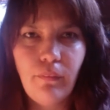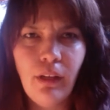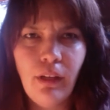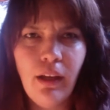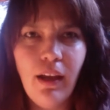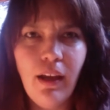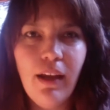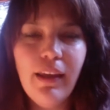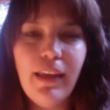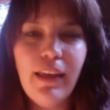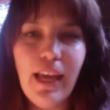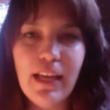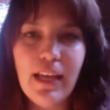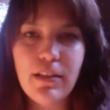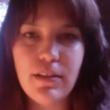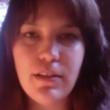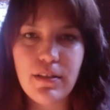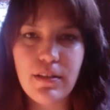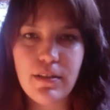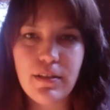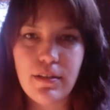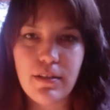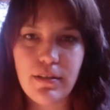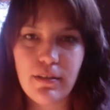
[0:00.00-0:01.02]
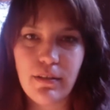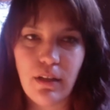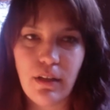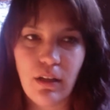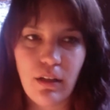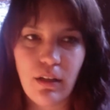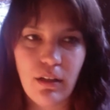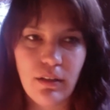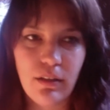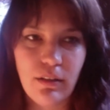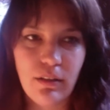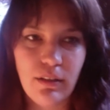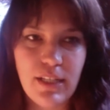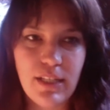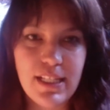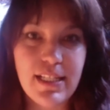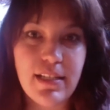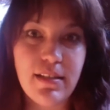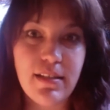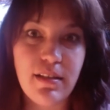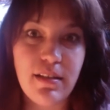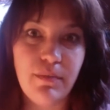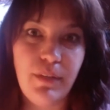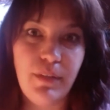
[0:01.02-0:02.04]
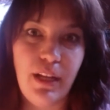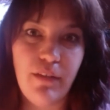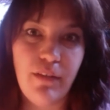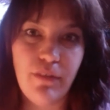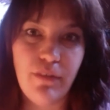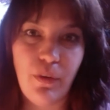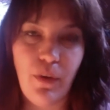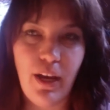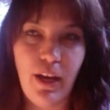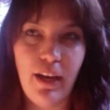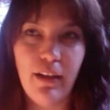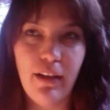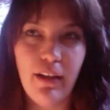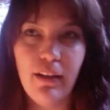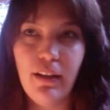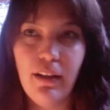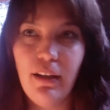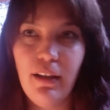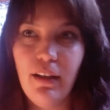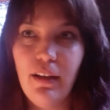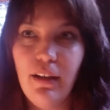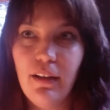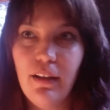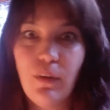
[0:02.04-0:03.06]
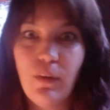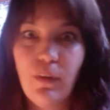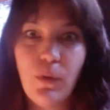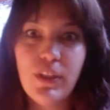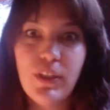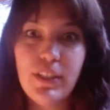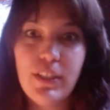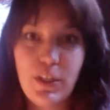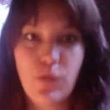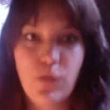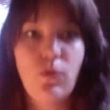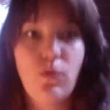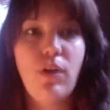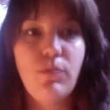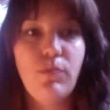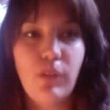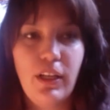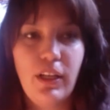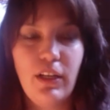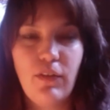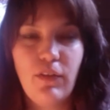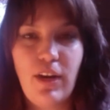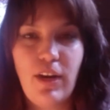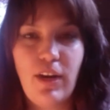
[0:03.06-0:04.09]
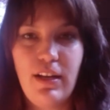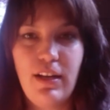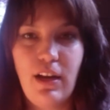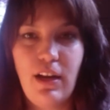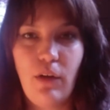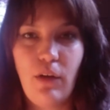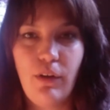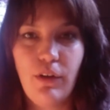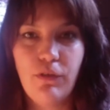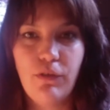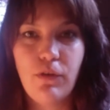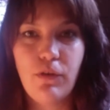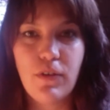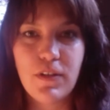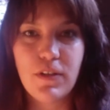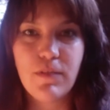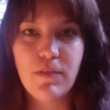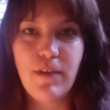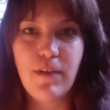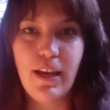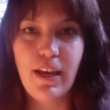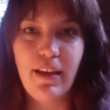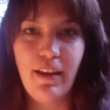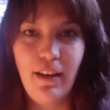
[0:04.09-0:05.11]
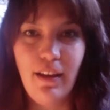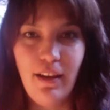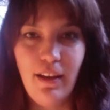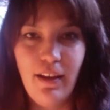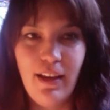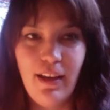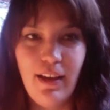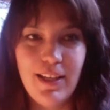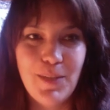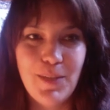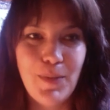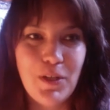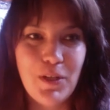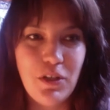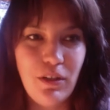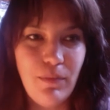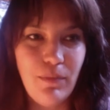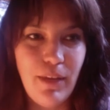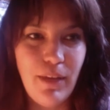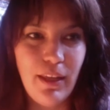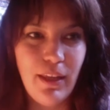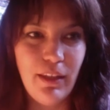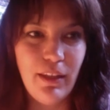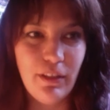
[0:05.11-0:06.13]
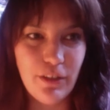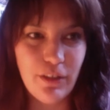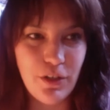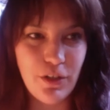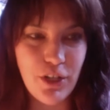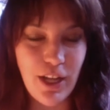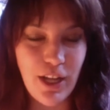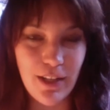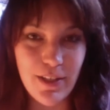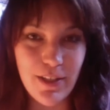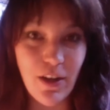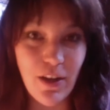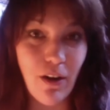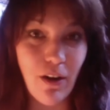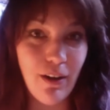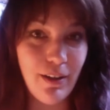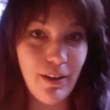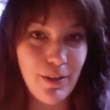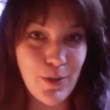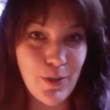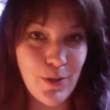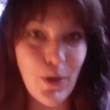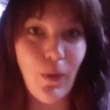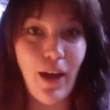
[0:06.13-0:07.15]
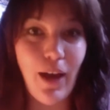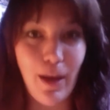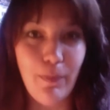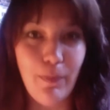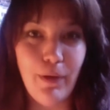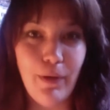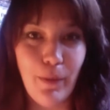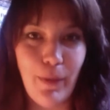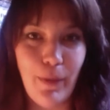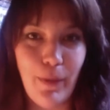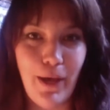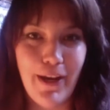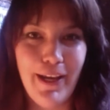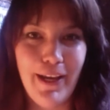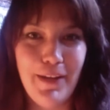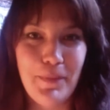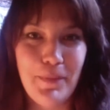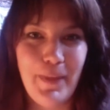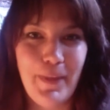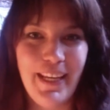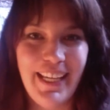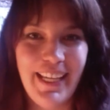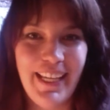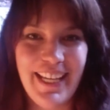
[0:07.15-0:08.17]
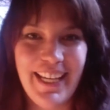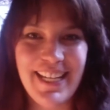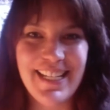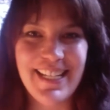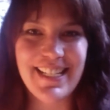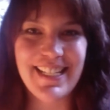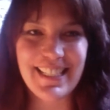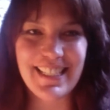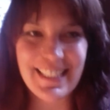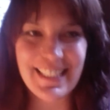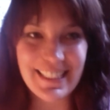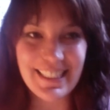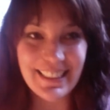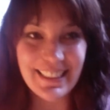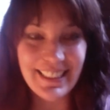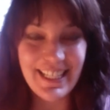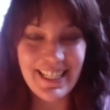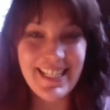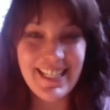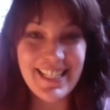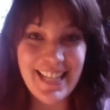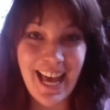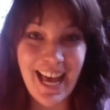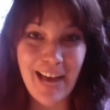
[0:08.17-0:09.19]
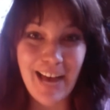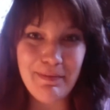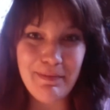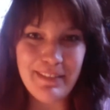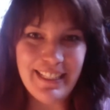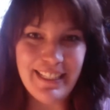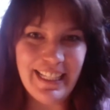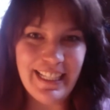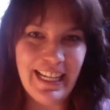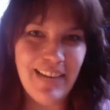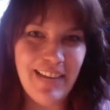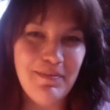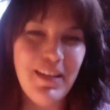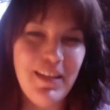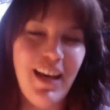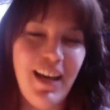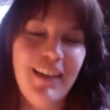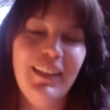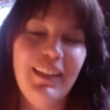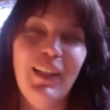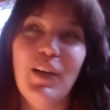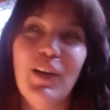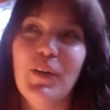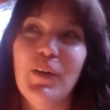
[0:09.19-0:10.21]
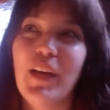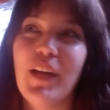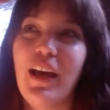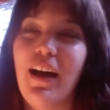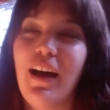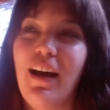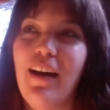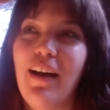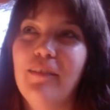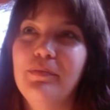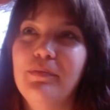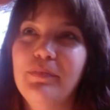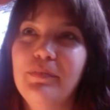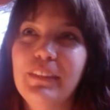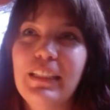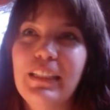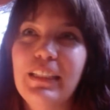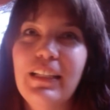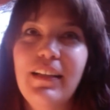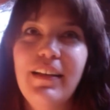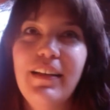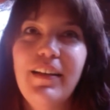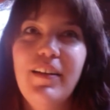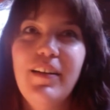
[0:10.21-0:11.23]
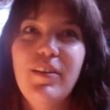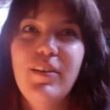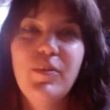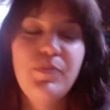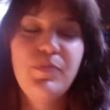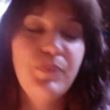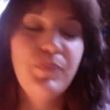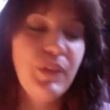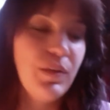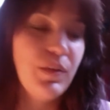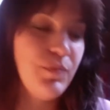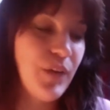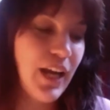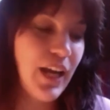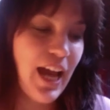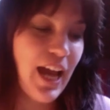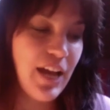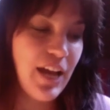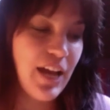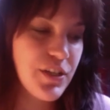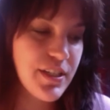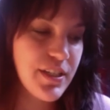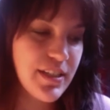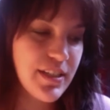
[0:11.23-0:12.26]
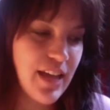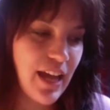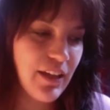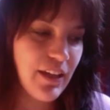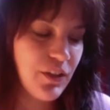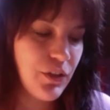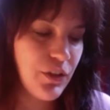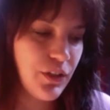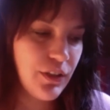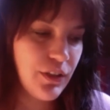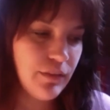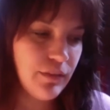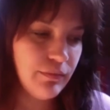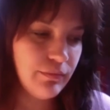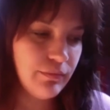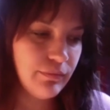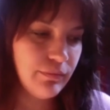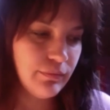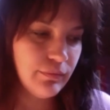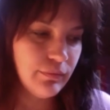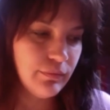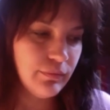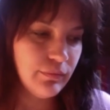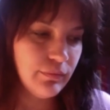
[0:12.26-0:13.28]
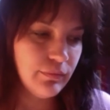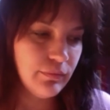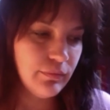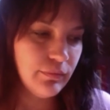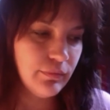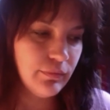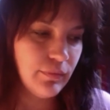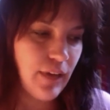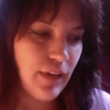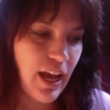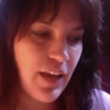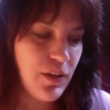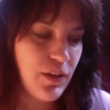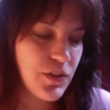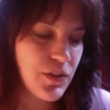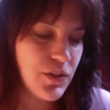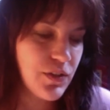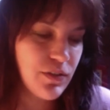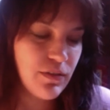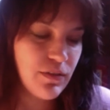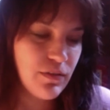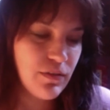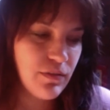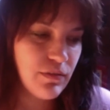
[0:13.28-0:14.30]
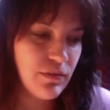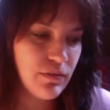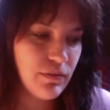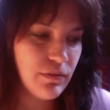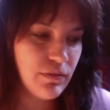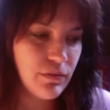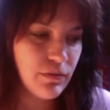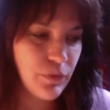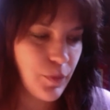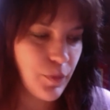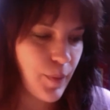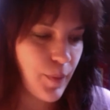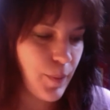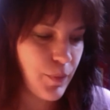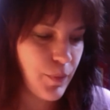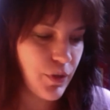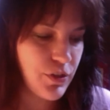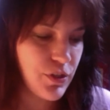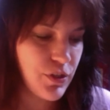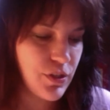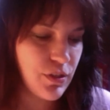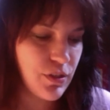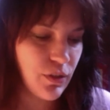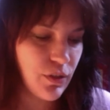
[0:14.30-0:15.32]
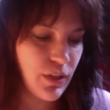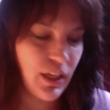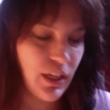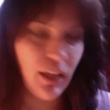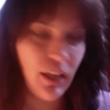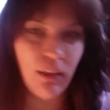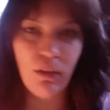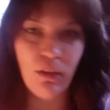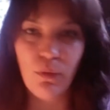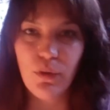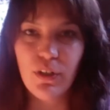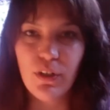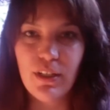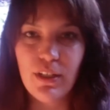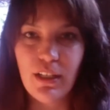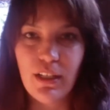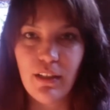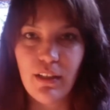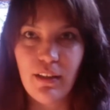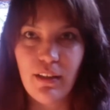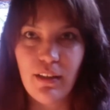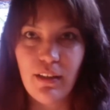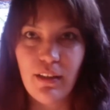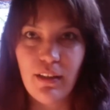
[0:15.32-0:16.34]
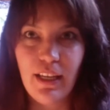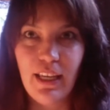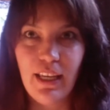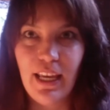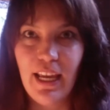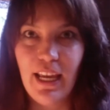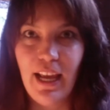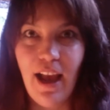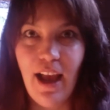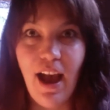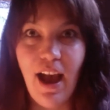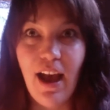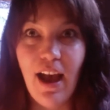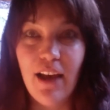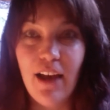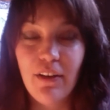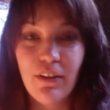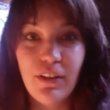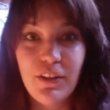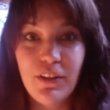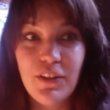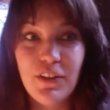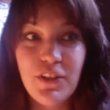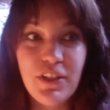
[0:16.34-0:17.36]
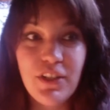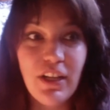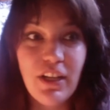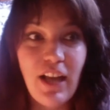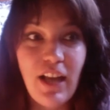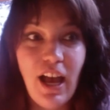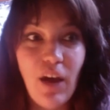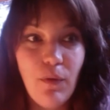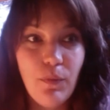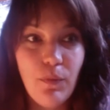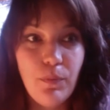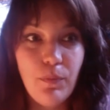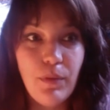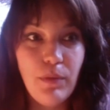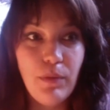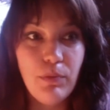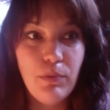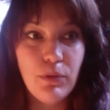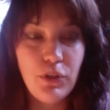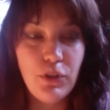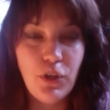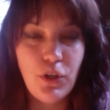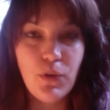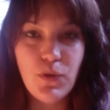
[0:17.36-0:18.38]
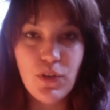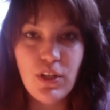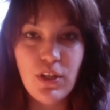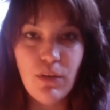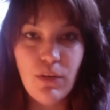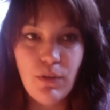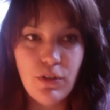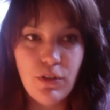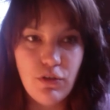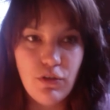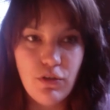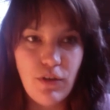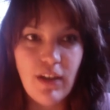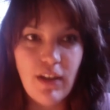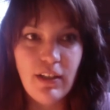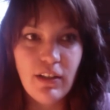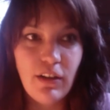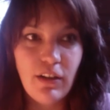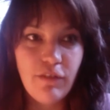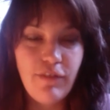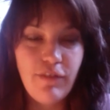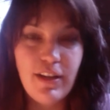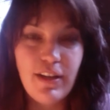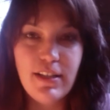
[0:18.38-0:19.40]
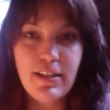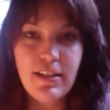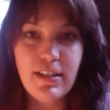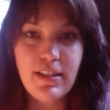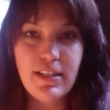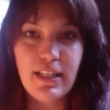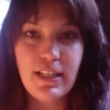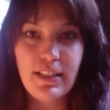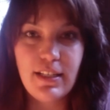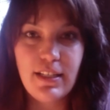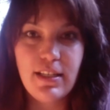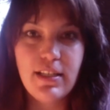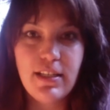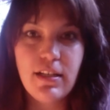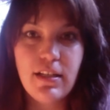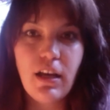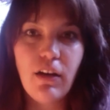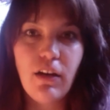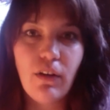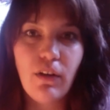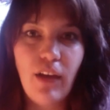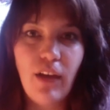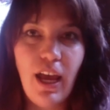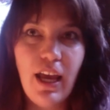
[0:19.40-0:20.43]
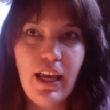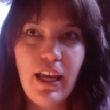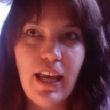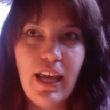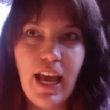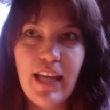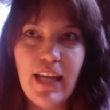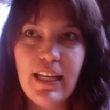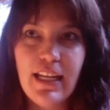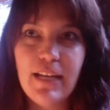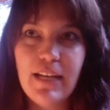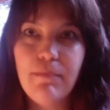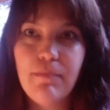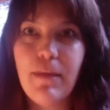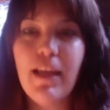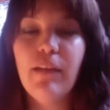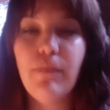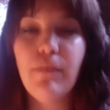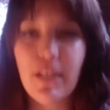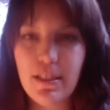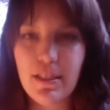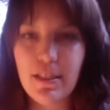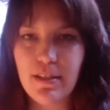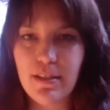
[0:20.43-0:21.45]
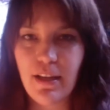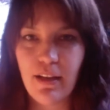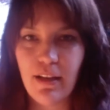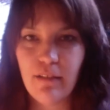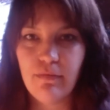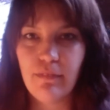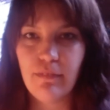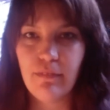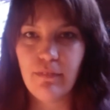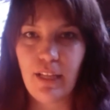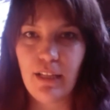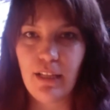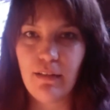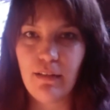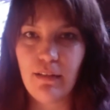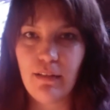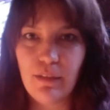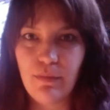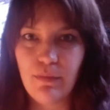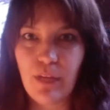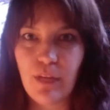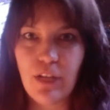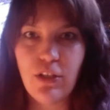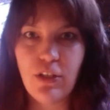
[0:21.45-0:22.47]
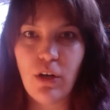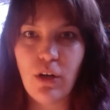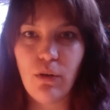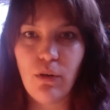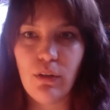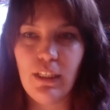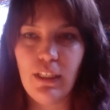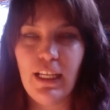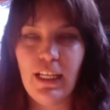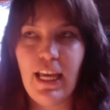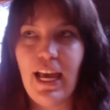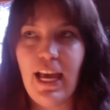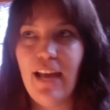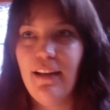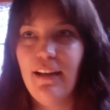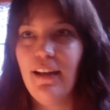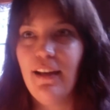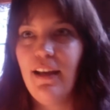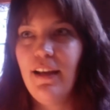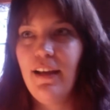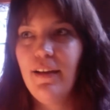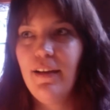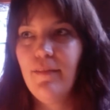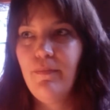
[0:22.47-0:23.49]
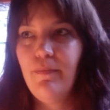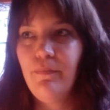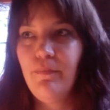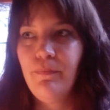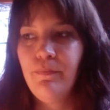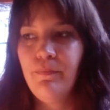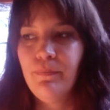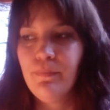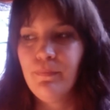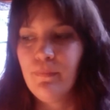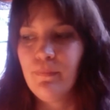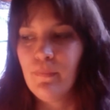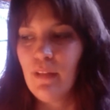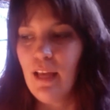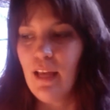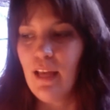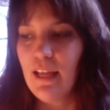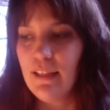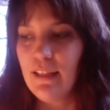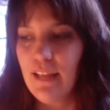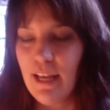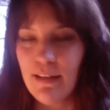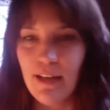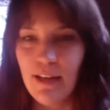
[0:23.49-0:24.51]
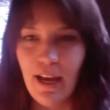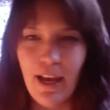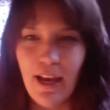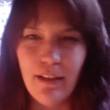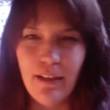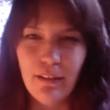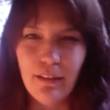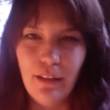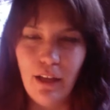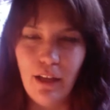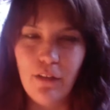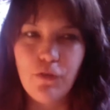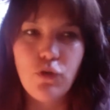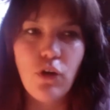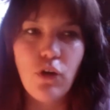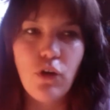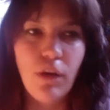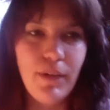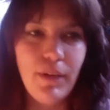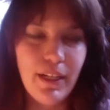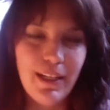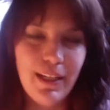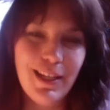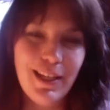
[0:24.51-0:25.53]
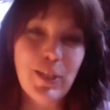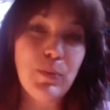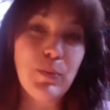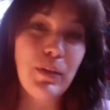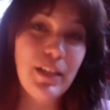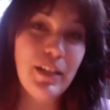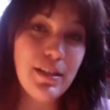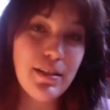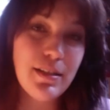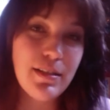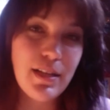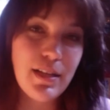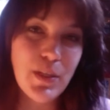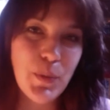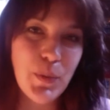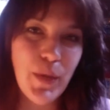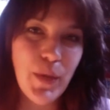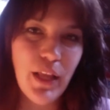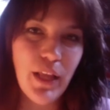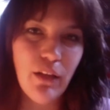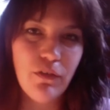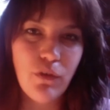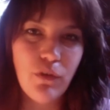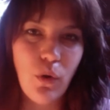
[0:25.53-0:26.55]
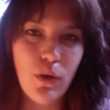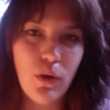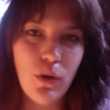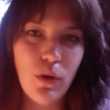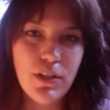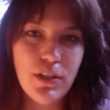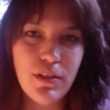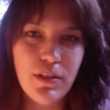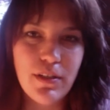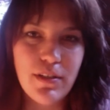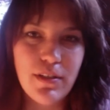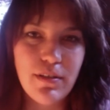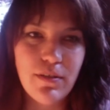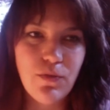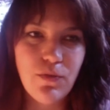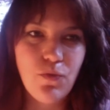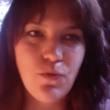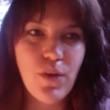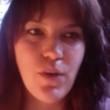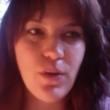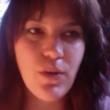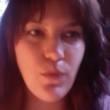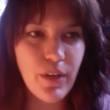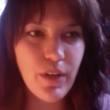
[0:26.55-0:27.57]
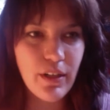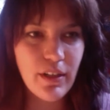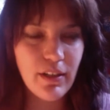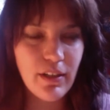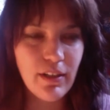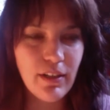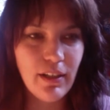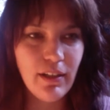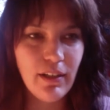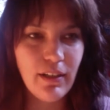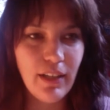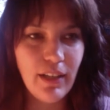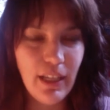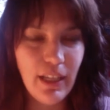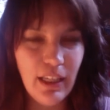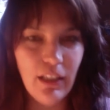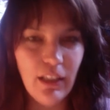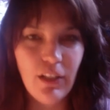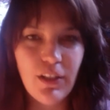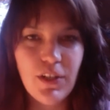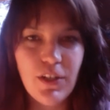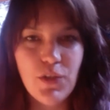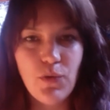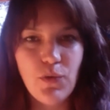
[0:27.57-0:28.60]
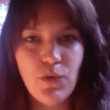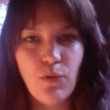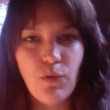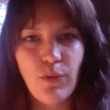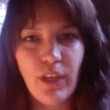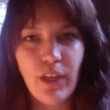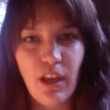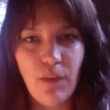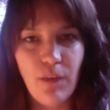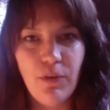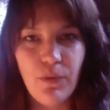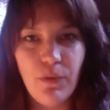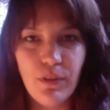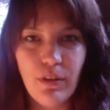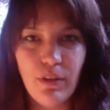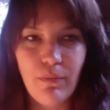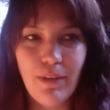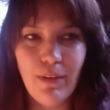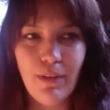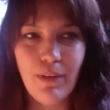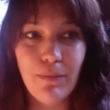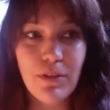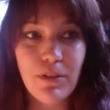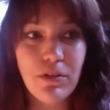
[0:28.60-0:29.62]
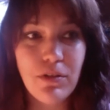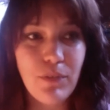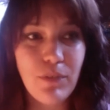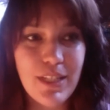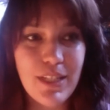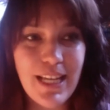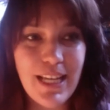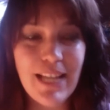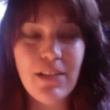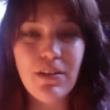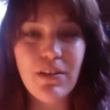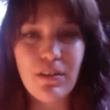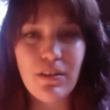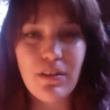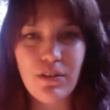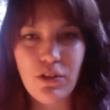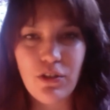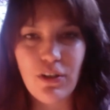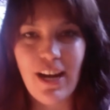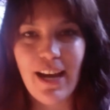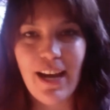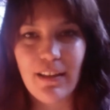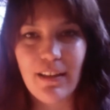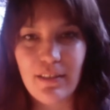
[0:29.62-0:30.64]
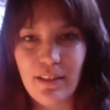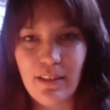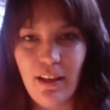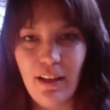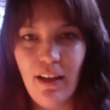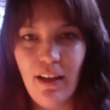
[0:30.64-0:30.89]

against the system in every way the one that's crumbling right now. And of course, my especially my inner child's heart is so happy about it because it's happening. I'm not alone. Um, but I just I couldn't. I used to remember just looking at the word and thinking, I don't understand how people don't see what's right in our faces, that this is not okay. And it made me sick, like it, it totally. And and then I had a lot of traumatic experiences as well, of course, because when we're healers, when we come in with a big mission, we tend to attract